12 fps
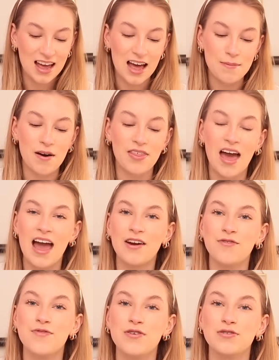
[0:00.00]
about the
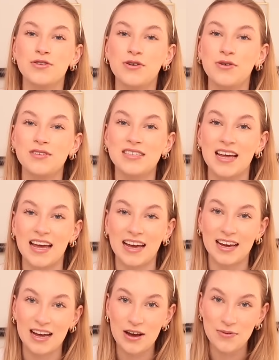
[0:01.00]
Enfield haunting
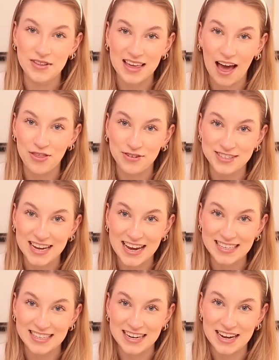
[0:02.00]
with Catherine
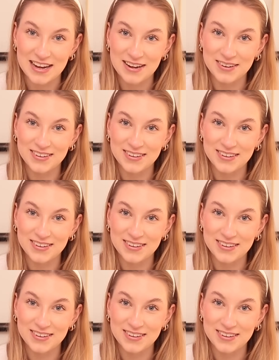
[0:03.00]
Tate in it.